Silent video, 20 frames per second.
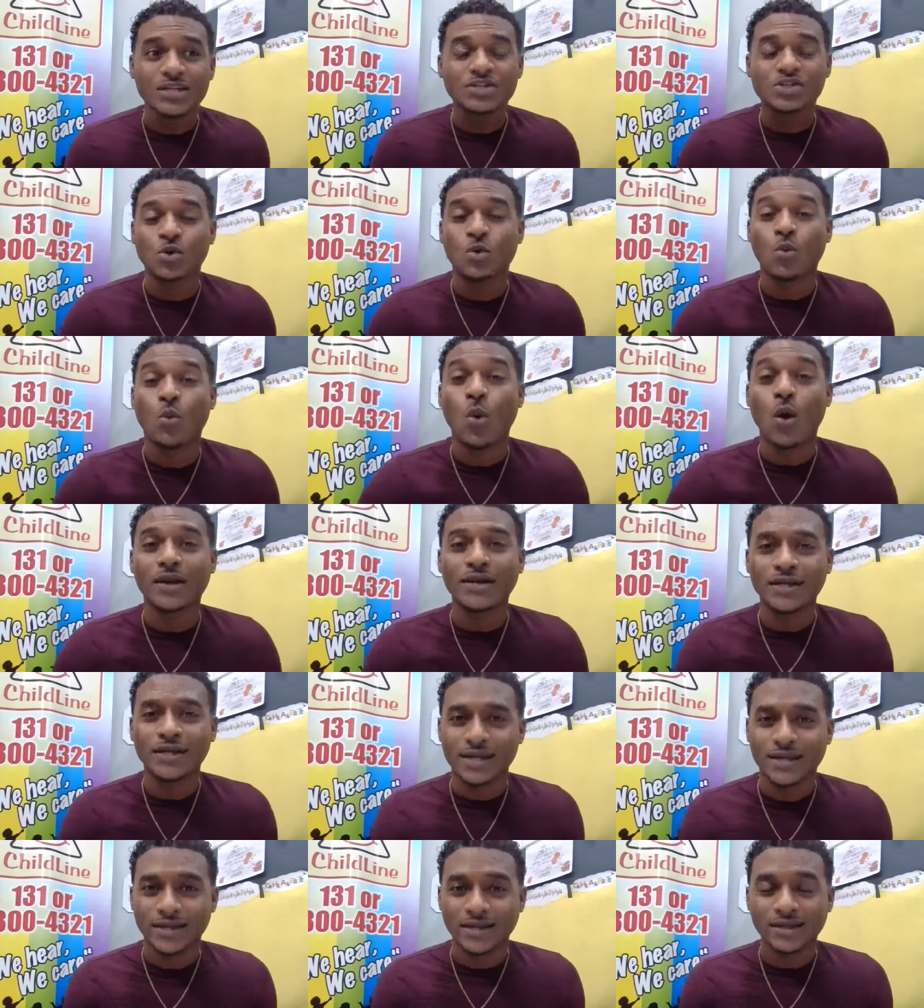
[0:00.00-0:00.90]
to
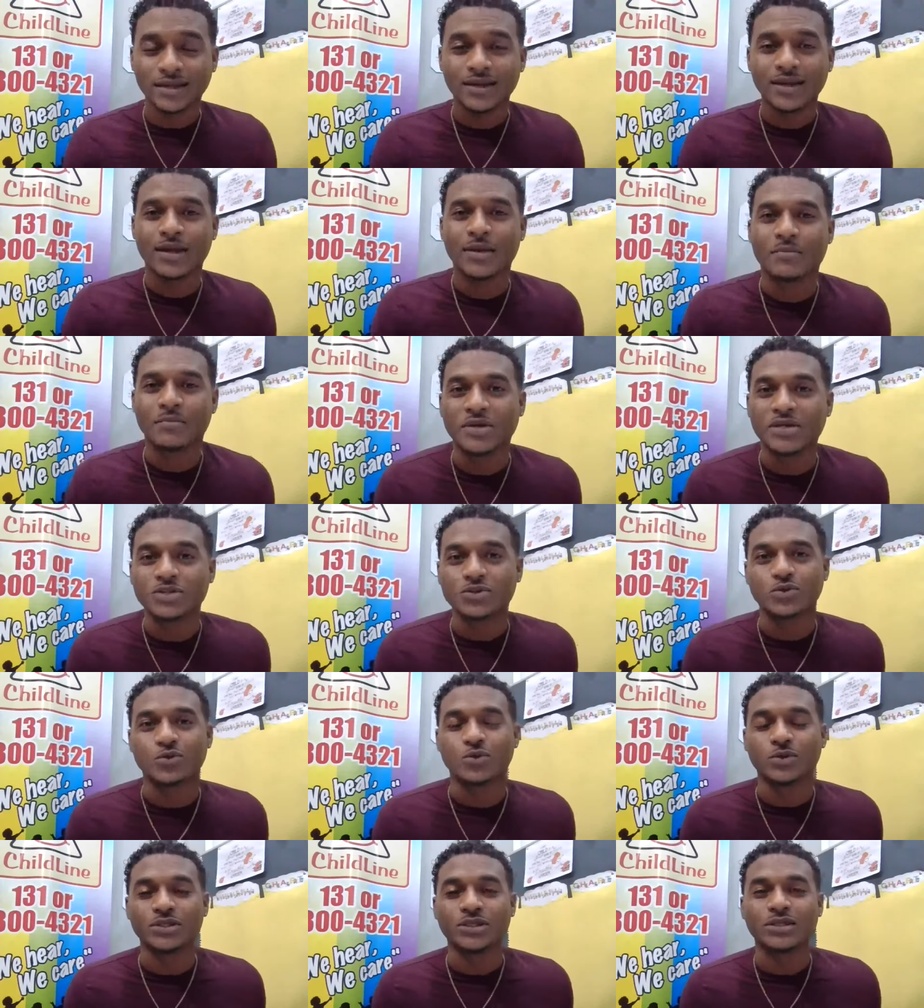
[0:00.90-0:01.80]
one day be
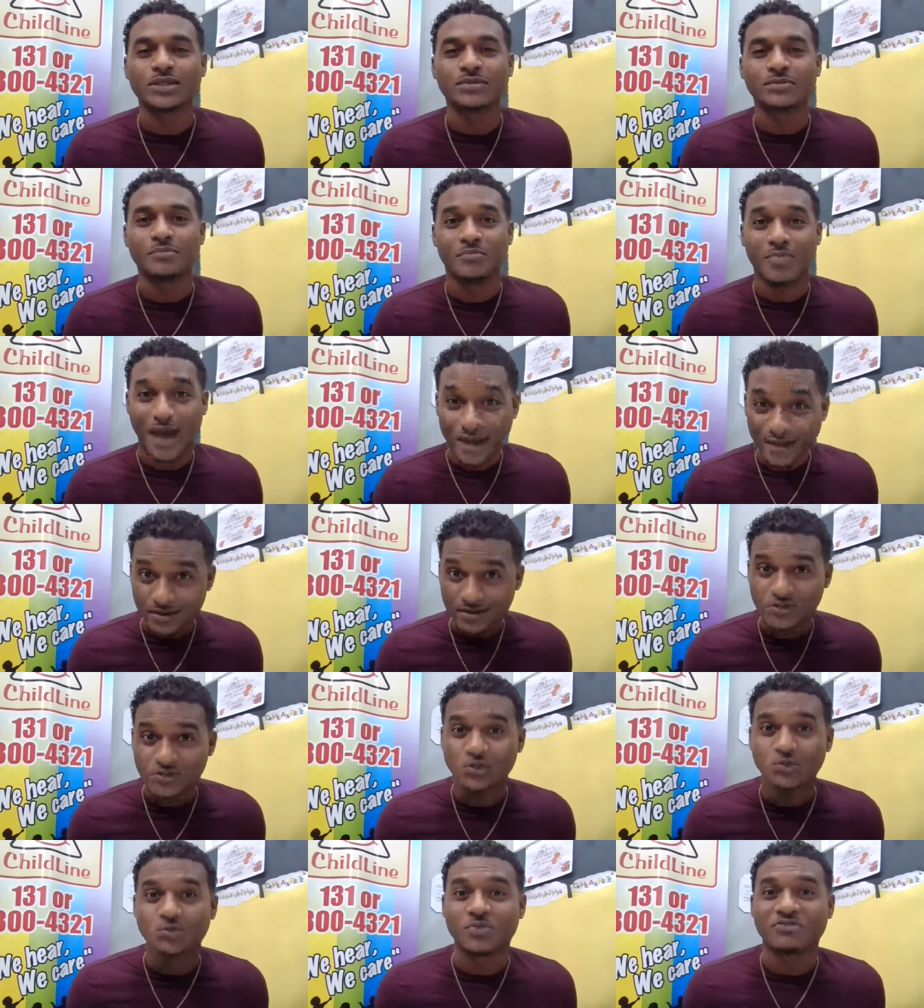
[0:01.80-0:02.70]
told by her
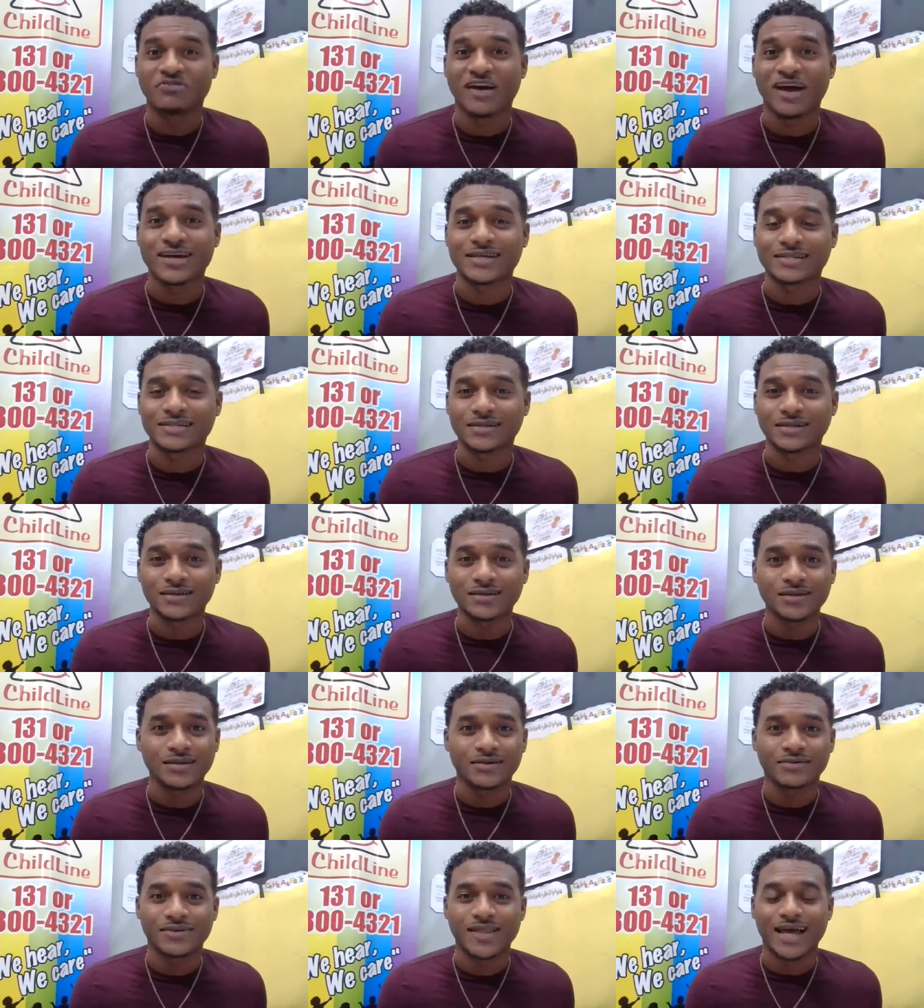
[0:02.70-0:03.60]
supervisor
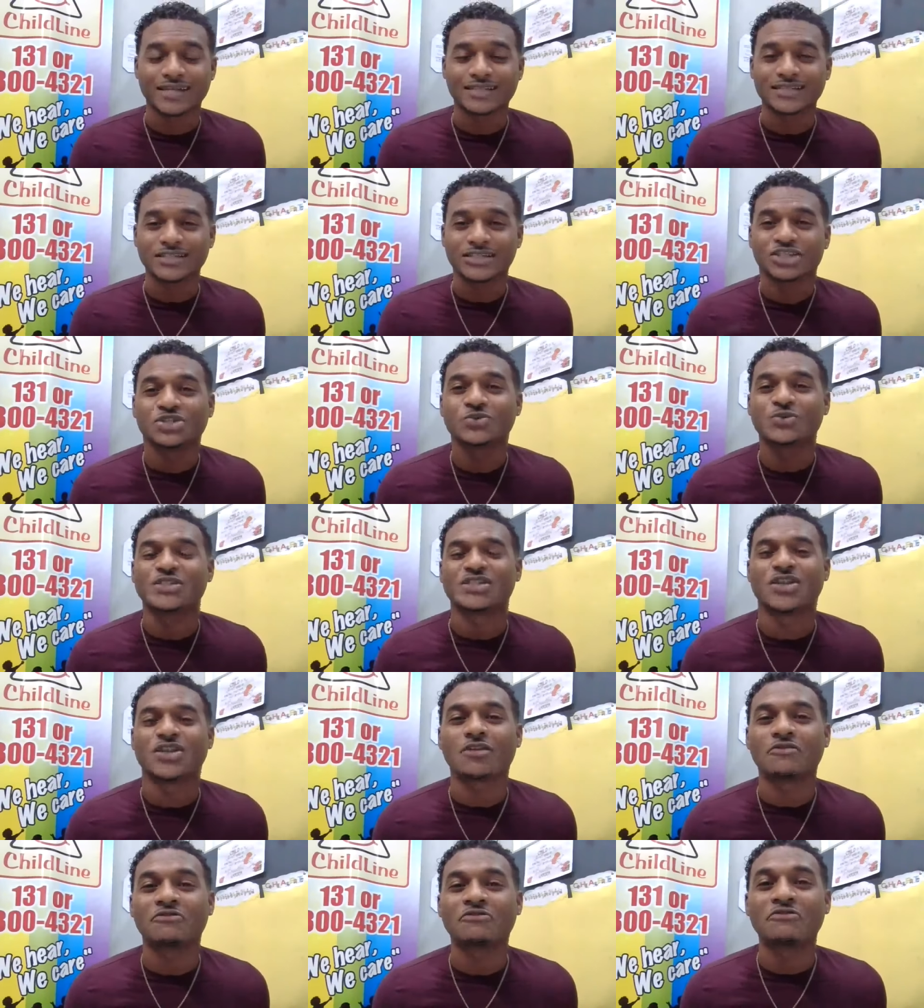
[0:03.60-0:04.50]
that she was
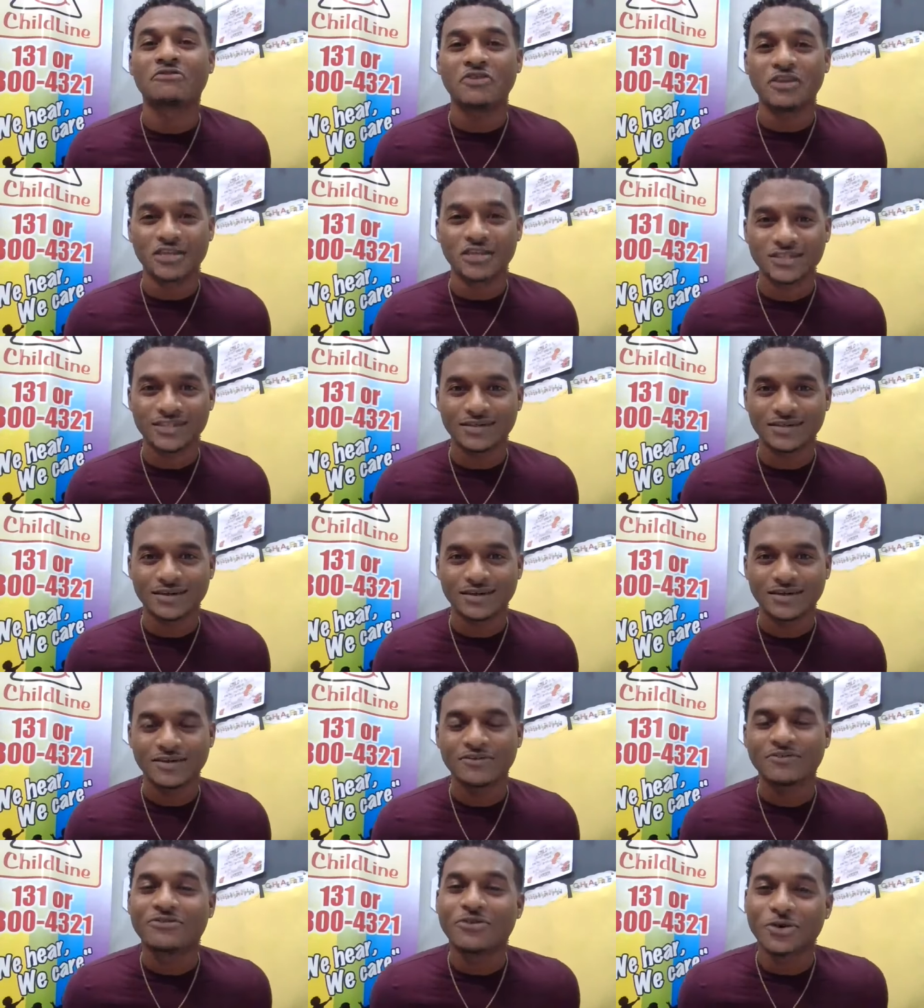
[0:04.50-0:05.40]
not fit
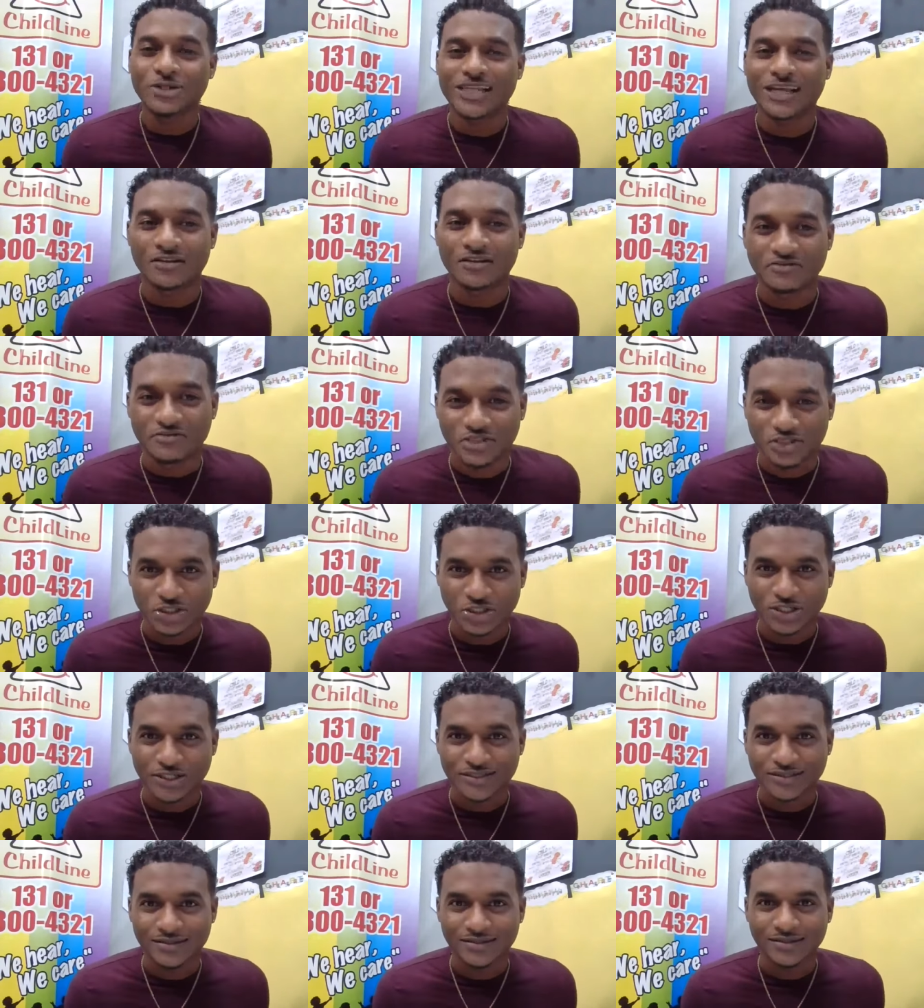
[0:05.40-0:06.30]
for television.
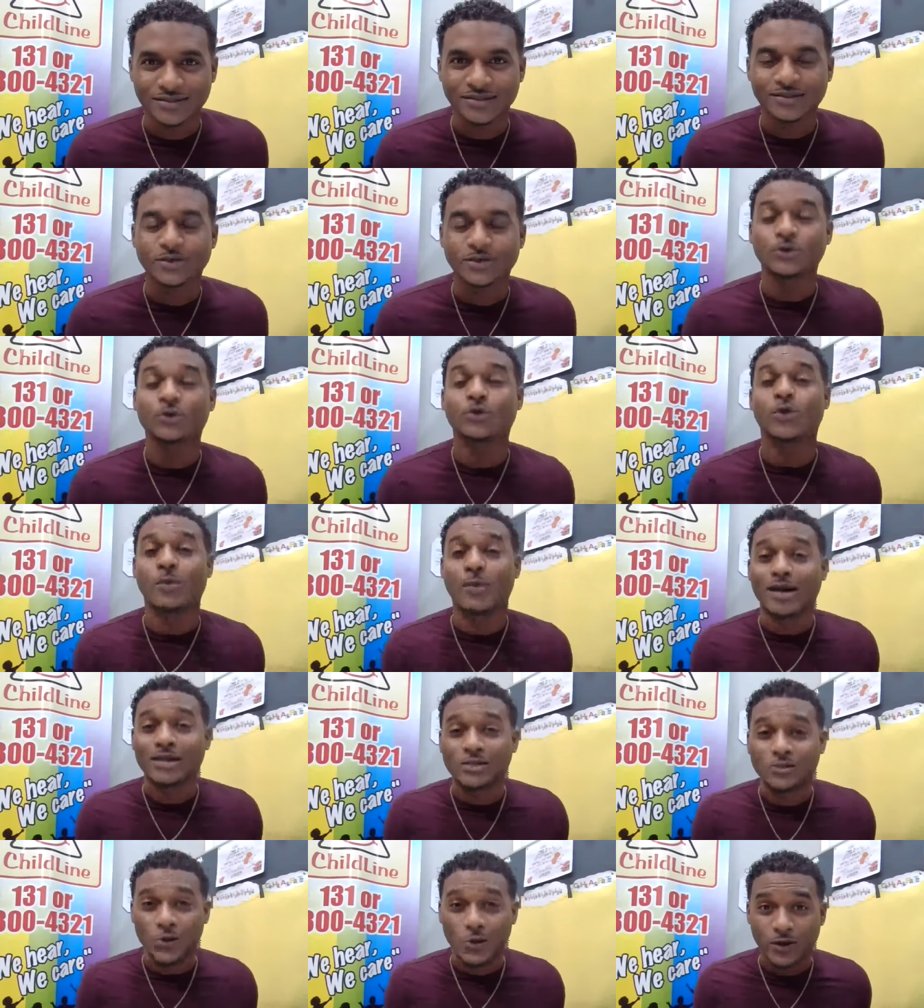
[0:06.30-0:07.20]
Who am
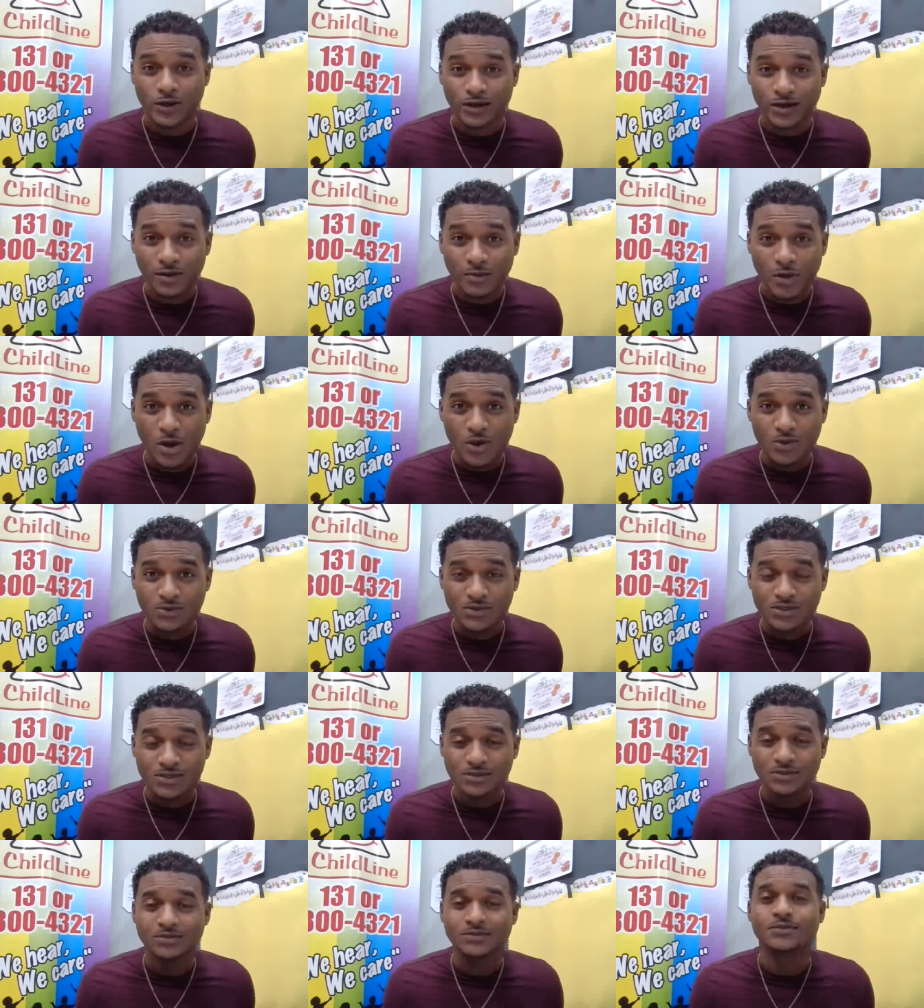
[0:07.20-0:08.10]
I talking
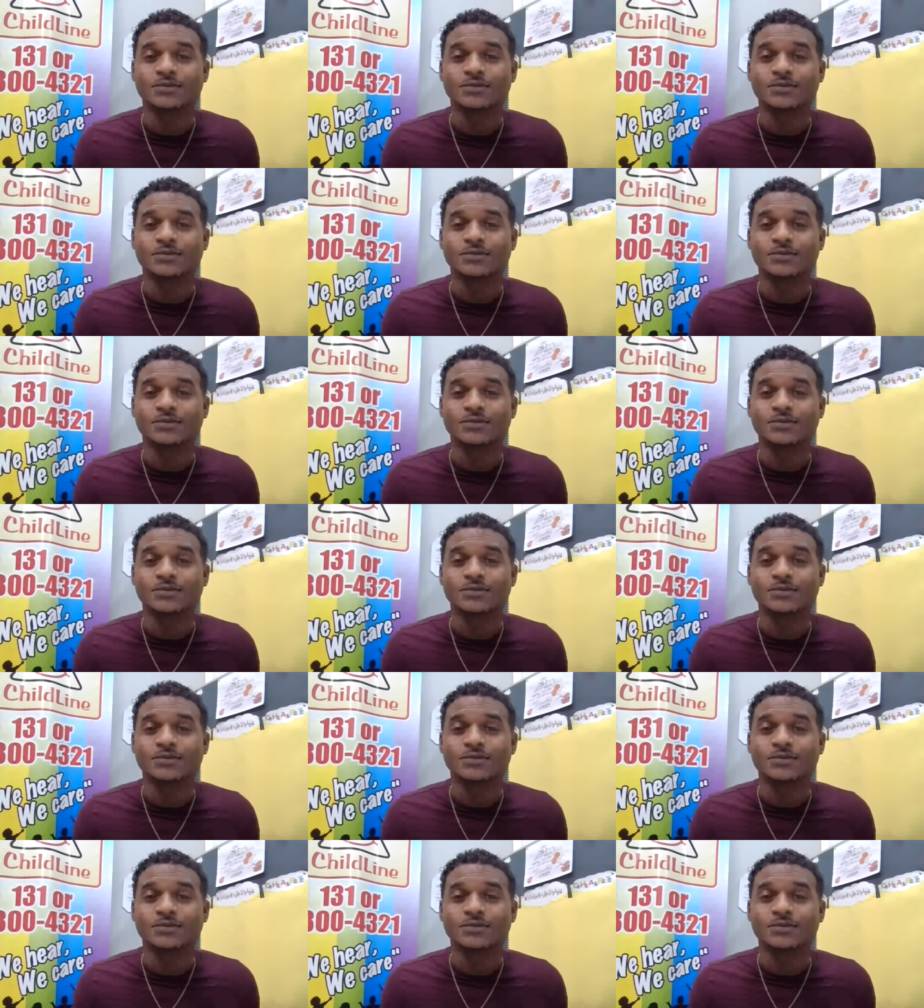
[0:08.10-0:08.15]
about?